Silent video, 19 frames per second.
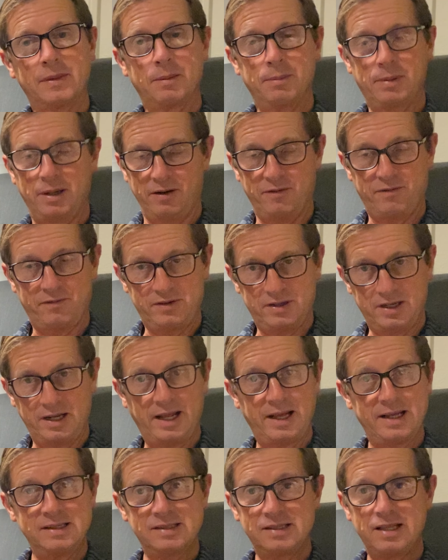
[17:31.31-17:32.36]
But if today
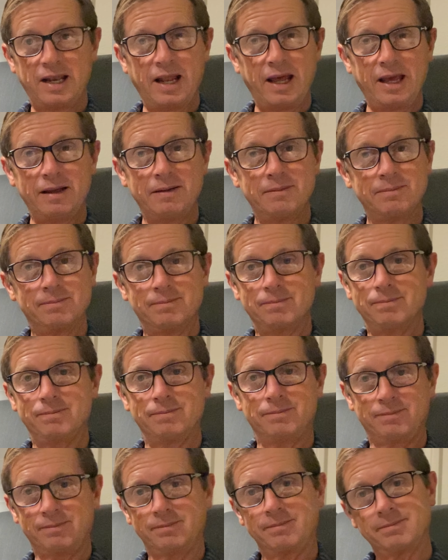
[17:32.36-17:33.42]
is the day,
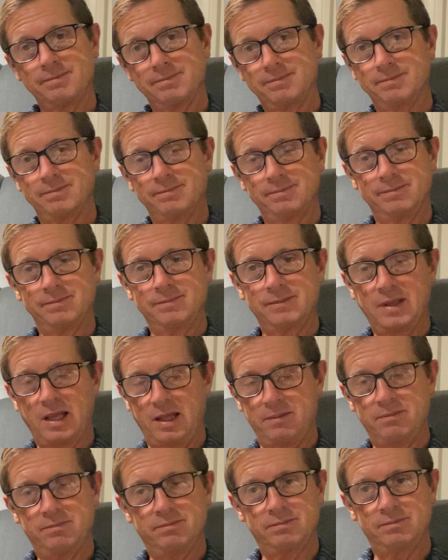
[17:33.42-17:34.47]

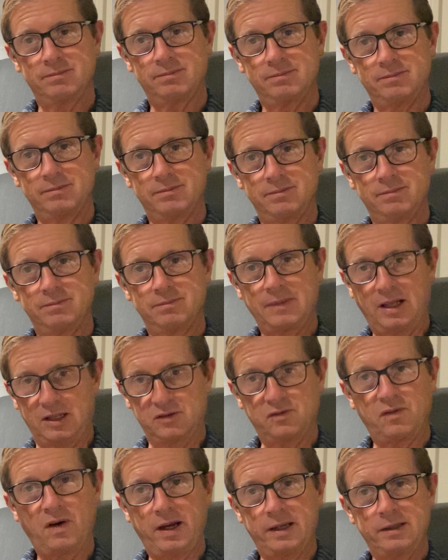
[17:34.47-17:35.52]
then that's
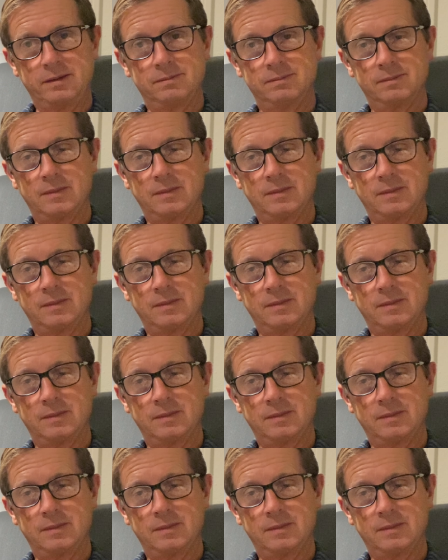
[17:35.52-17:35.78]
fine.